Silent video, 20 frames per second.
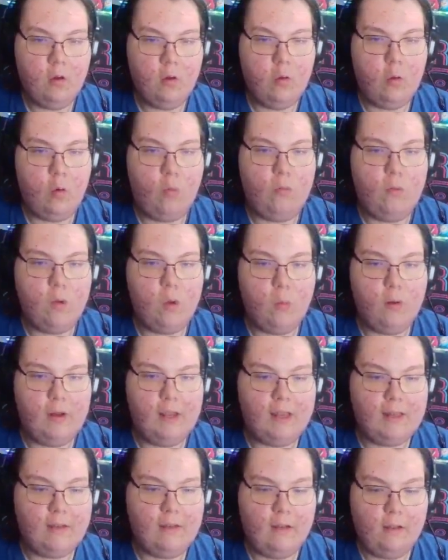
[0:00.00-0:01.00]
Hopefully no one
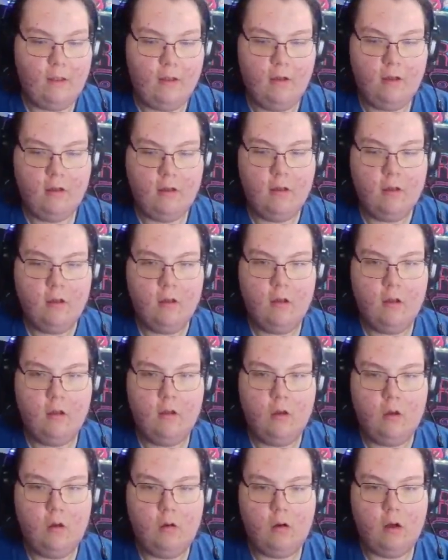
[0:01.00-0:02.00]
landed here.
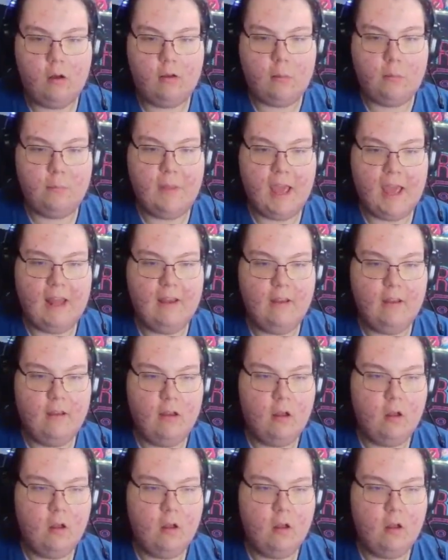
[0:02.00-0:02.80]
Or oh, I'm dead.